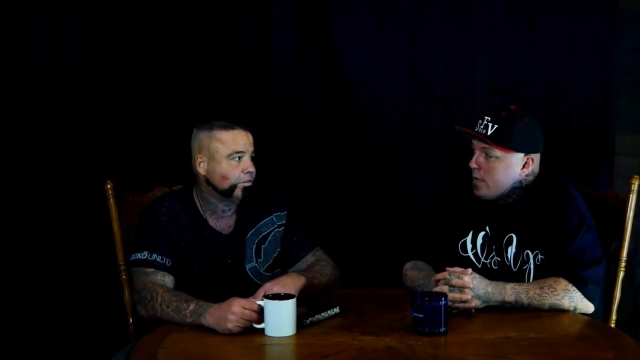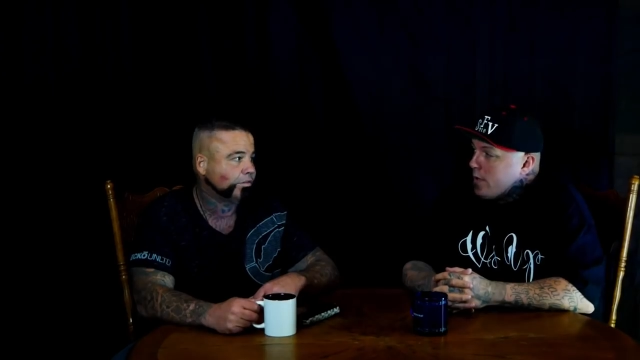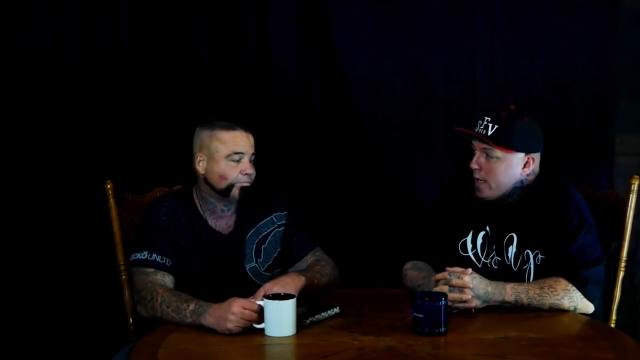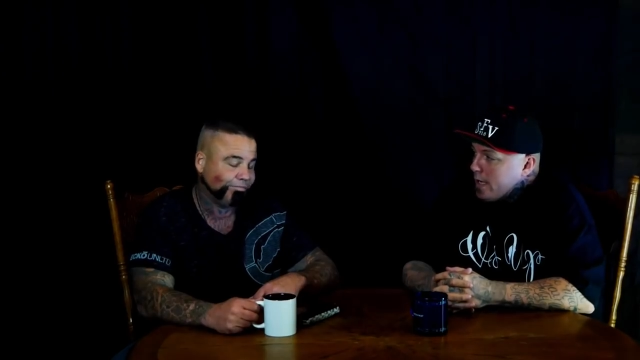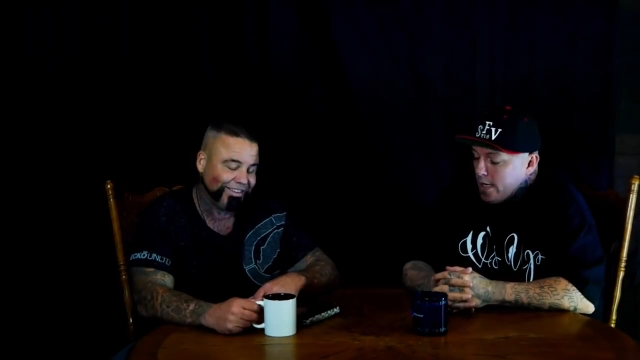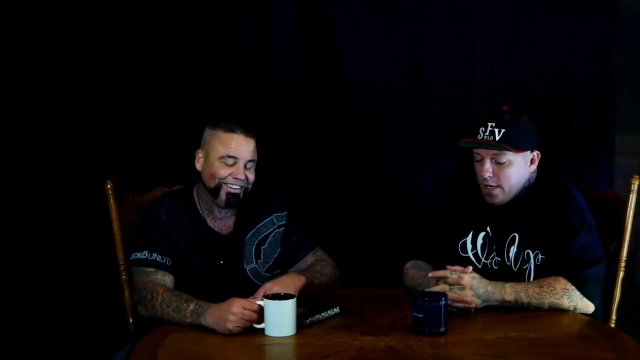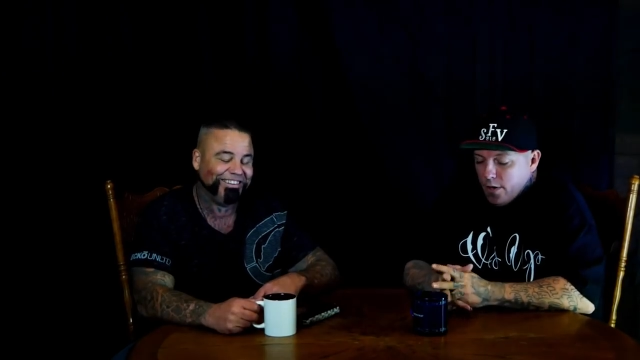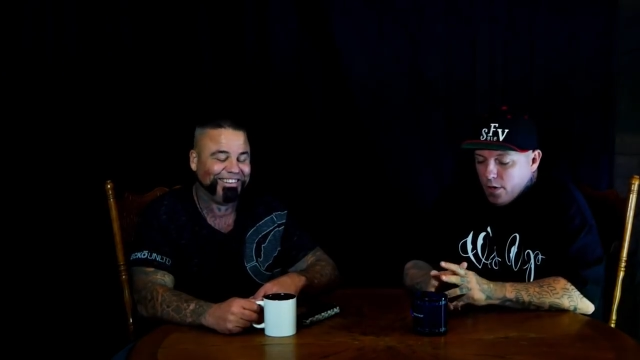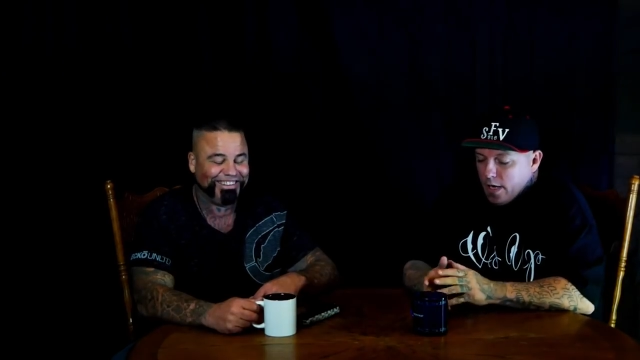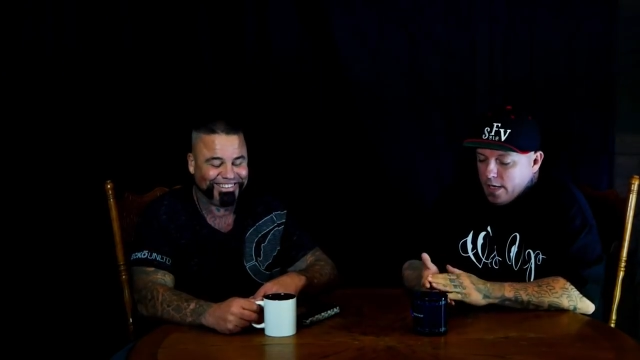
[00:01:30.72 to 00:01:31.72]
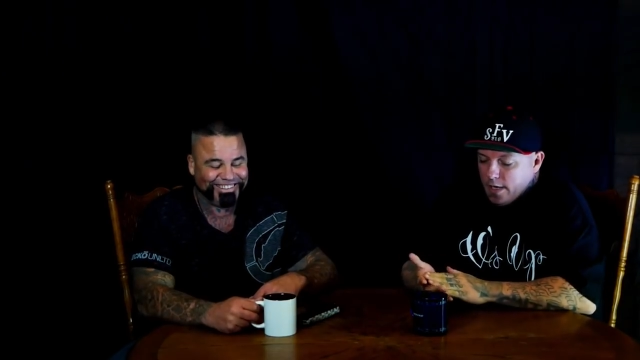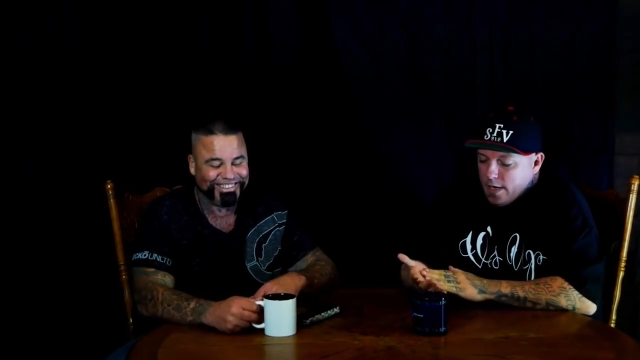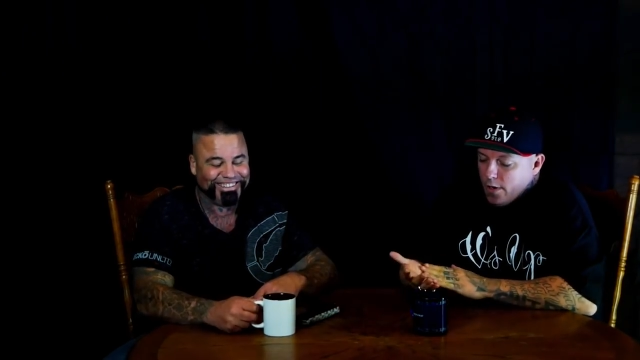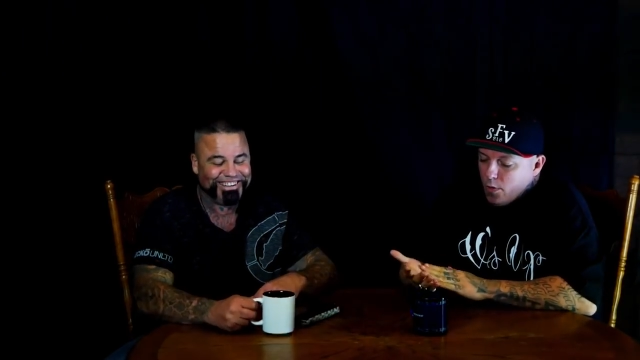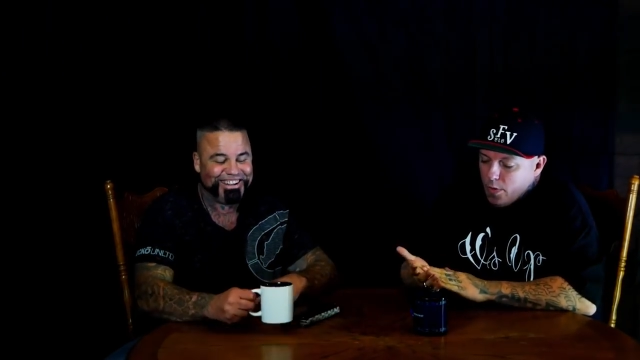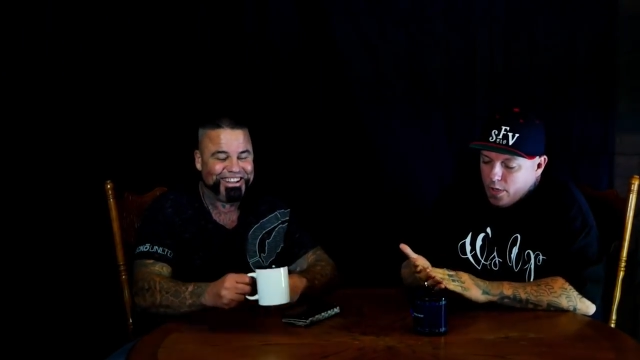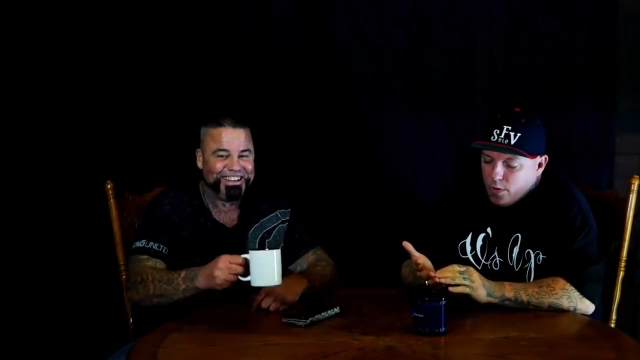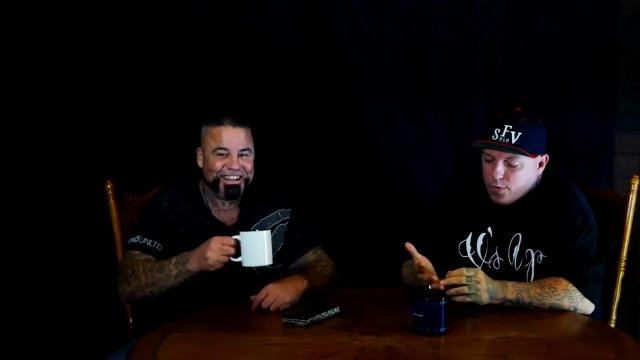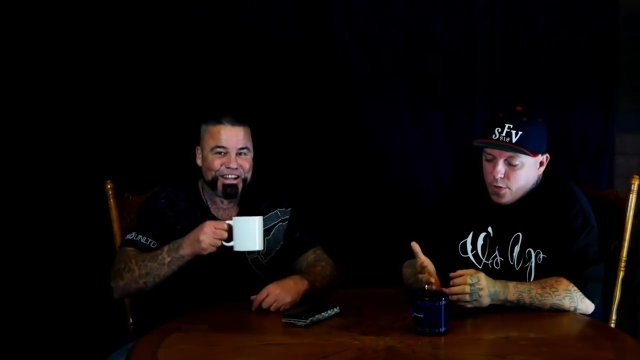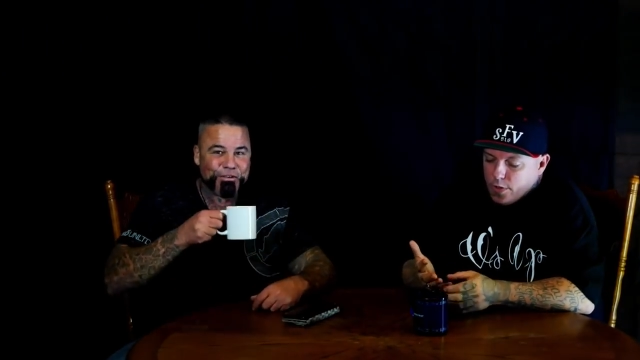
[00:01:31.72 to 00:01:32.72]
Speaker 1: you know, I kicked heroin. I kicked heroin
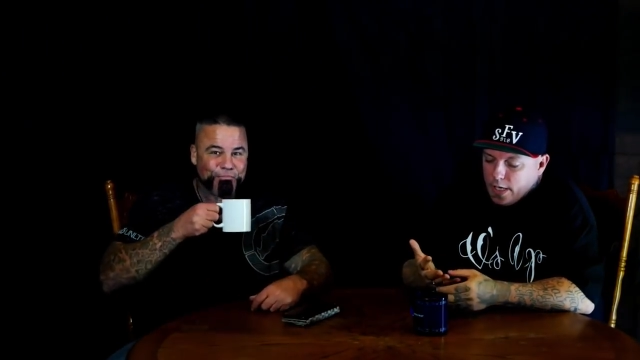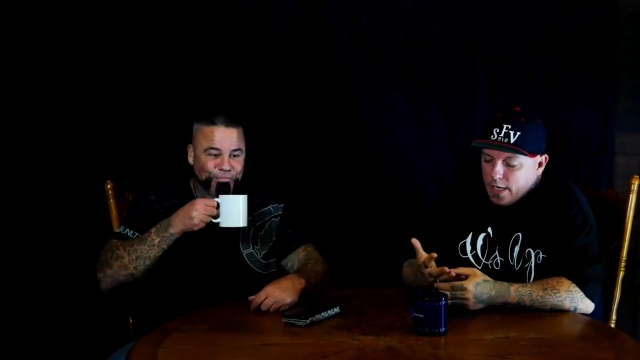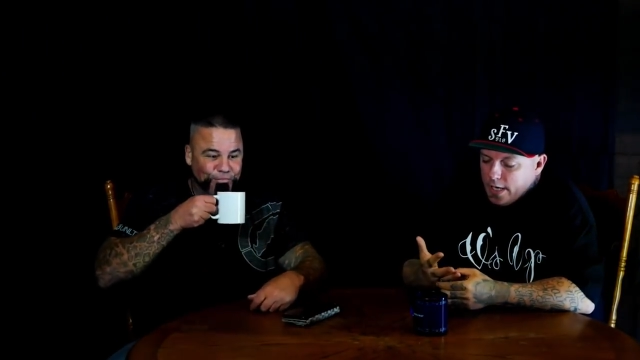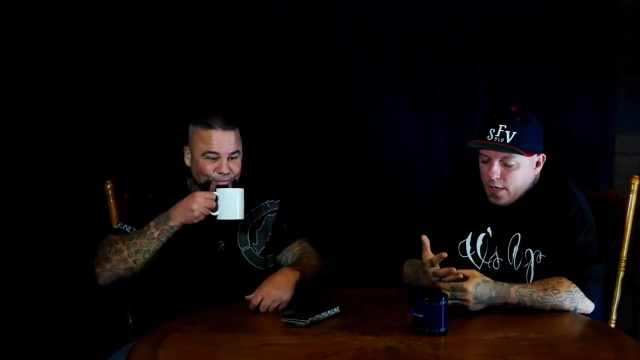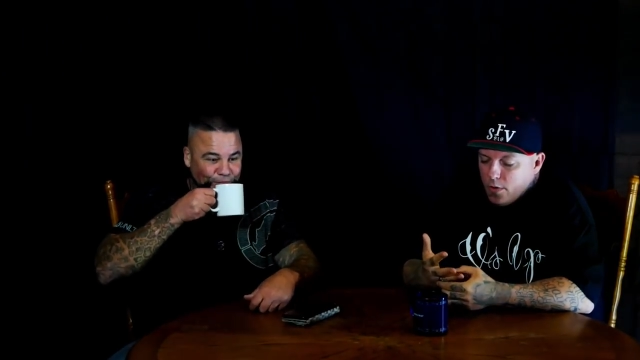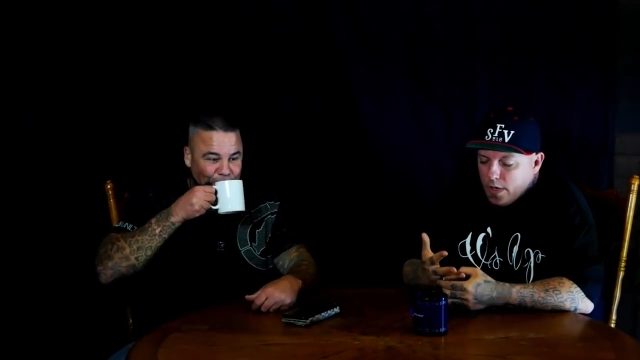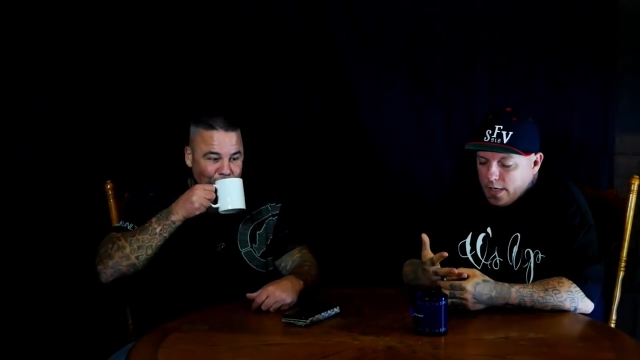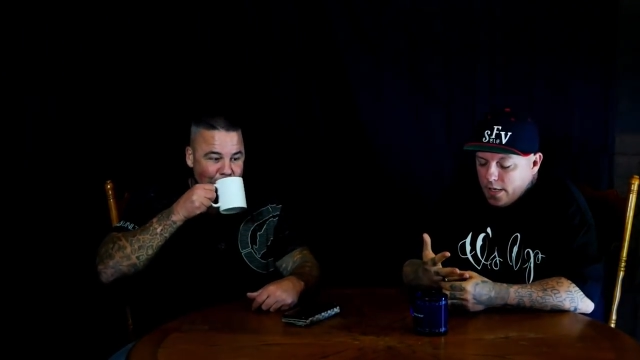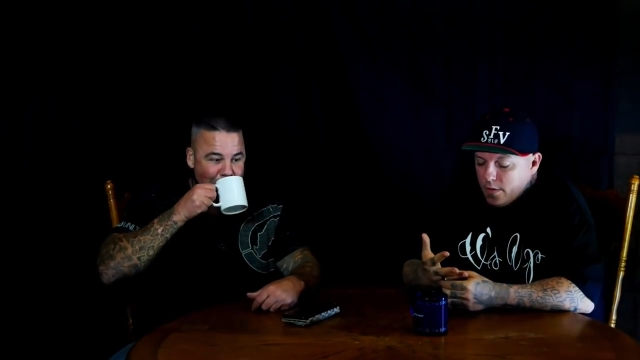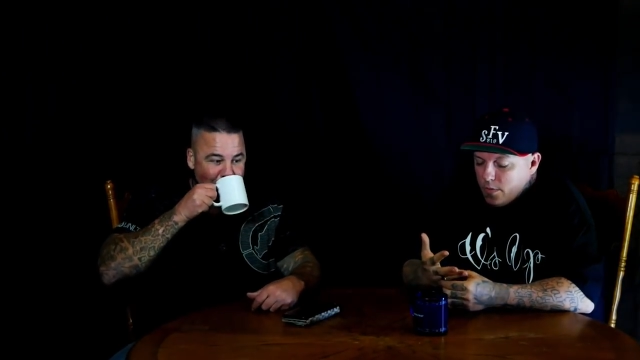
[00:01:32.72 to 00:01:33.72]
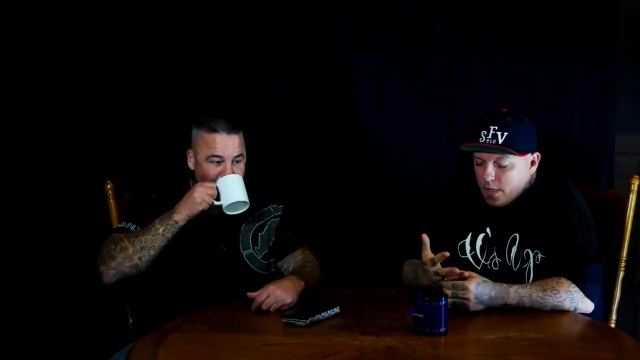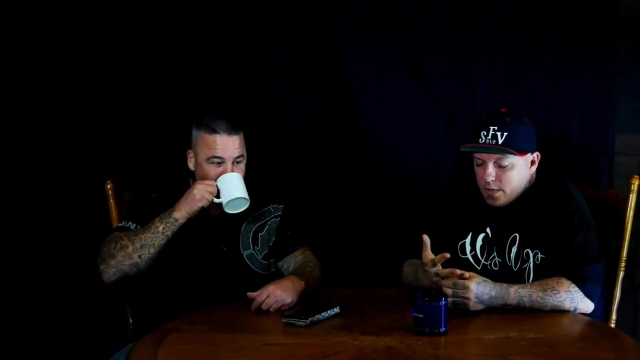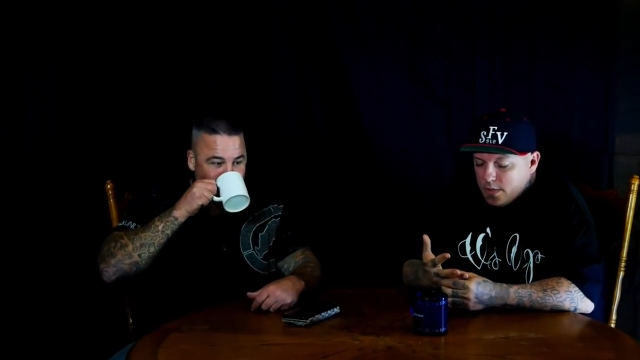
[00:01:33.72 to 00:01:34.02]
cold turkey. I had no idea what